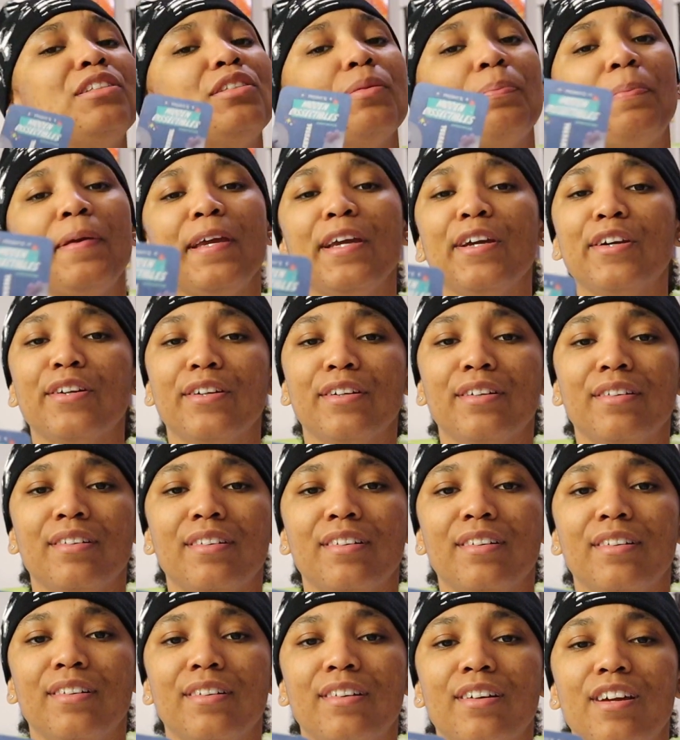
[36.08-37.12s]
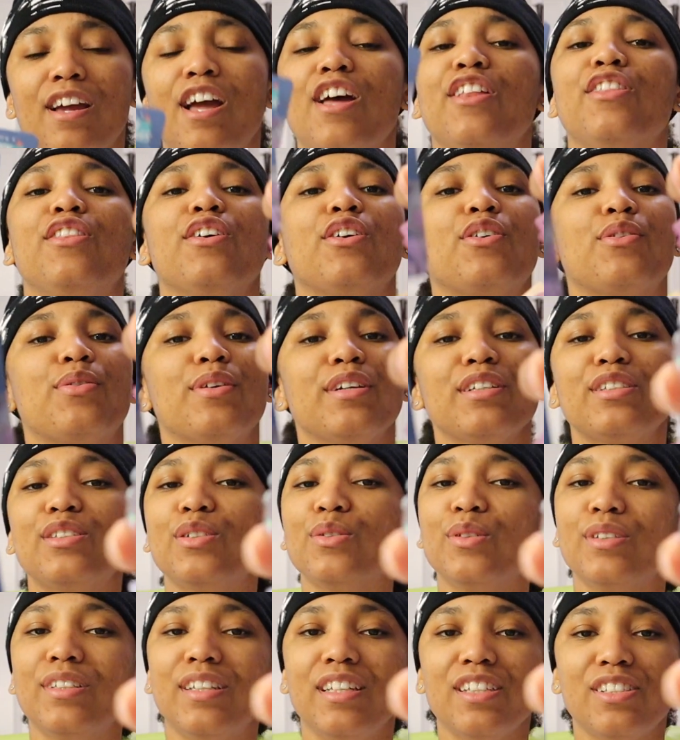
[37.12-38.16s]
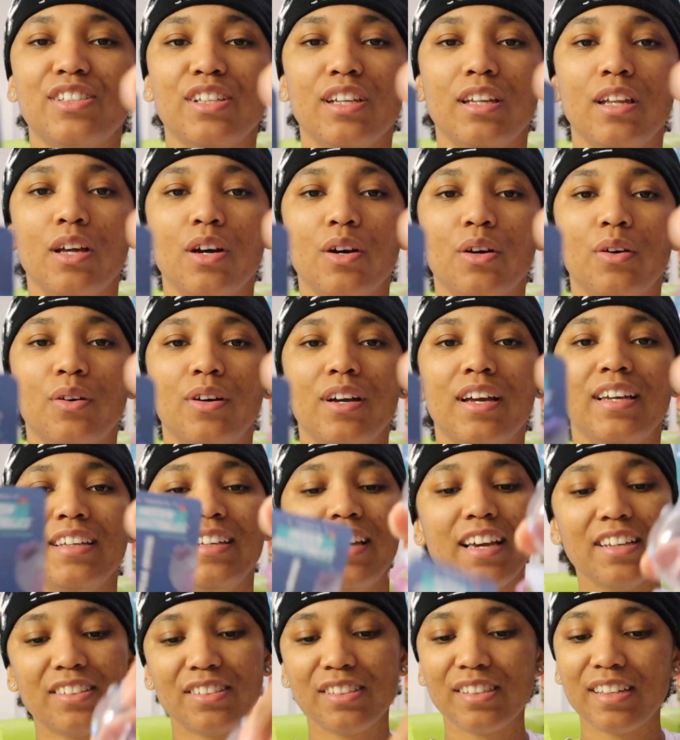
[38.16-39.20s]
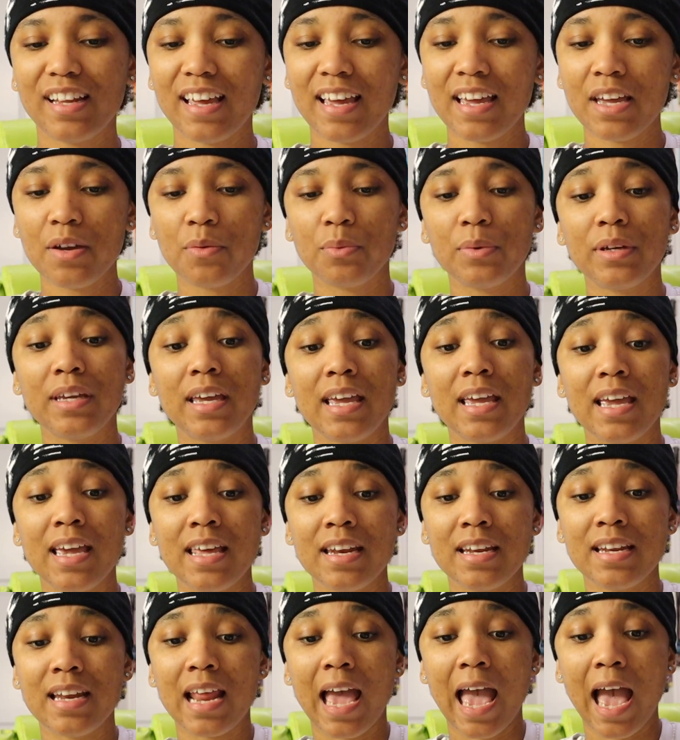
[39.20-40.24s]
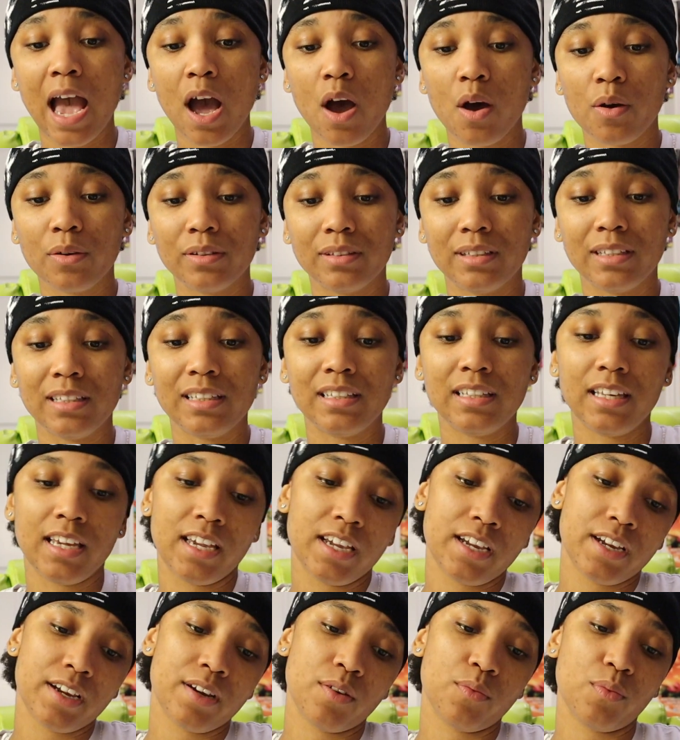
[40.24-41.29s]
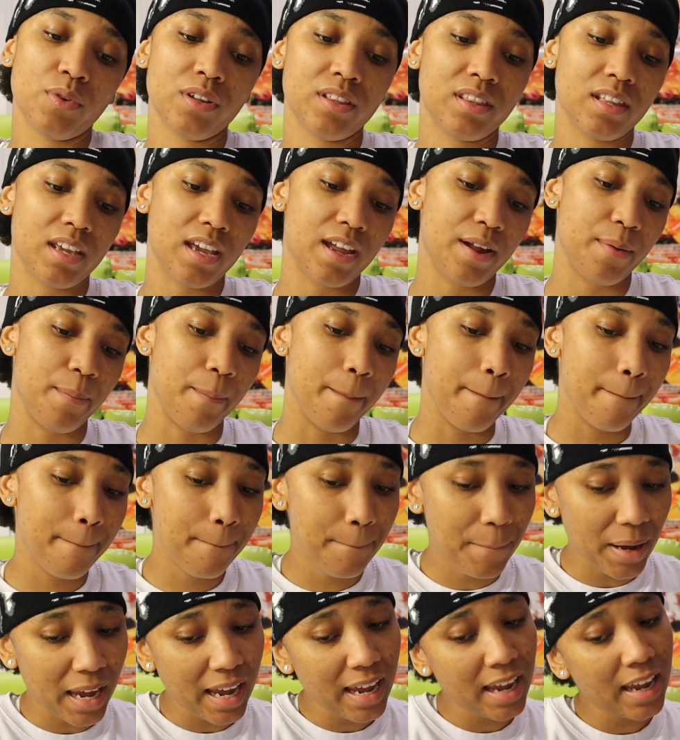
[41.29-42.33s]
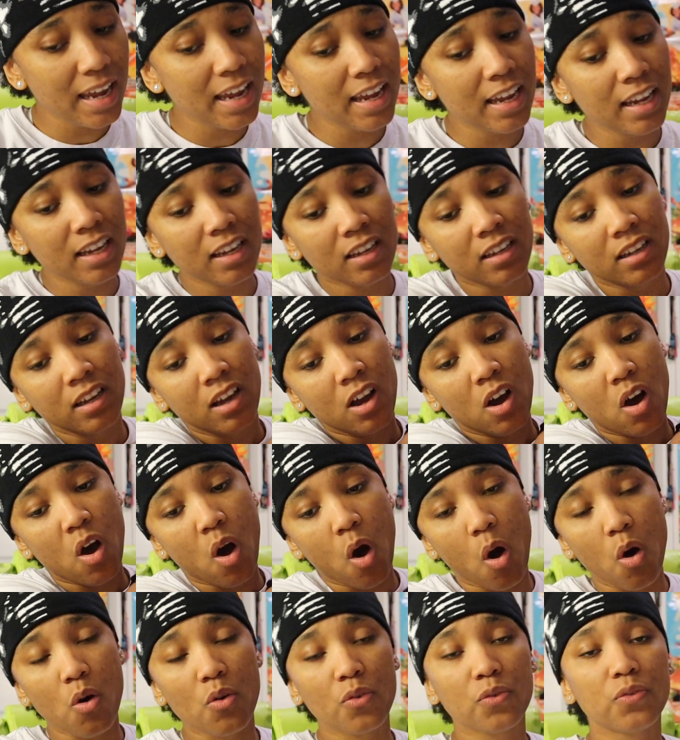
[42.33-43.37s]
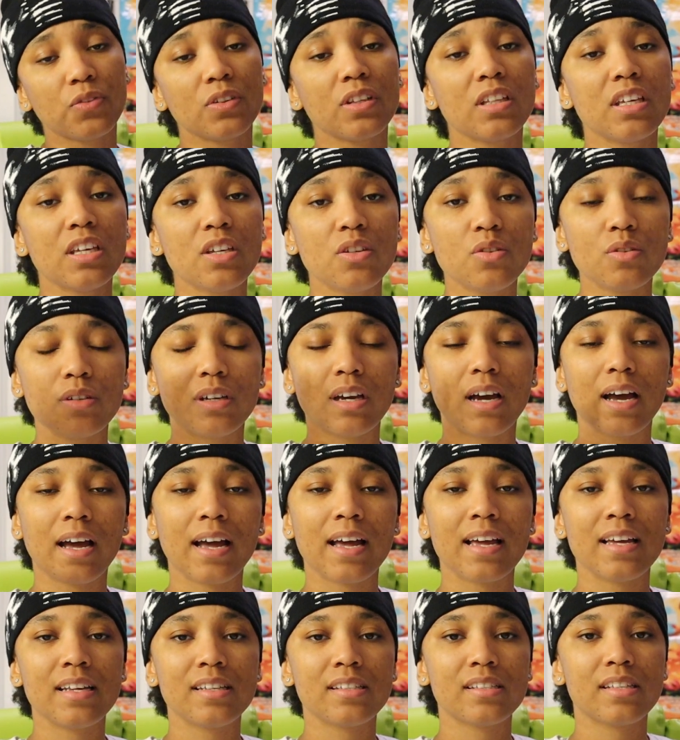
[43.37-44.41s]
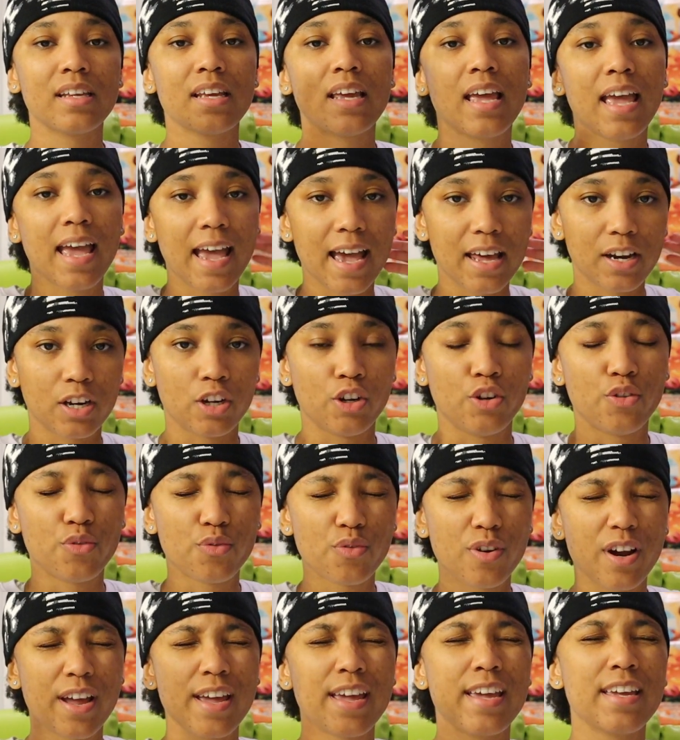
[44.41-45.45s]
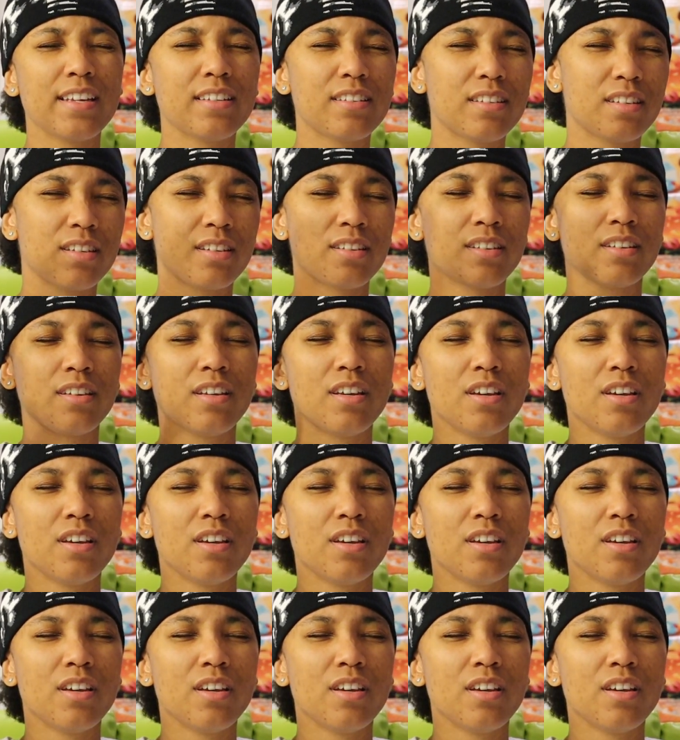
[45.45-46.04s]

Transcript: Appear, the crystal edition though. Yesterday we ended out the year with a bang. Hopefully you guys had a great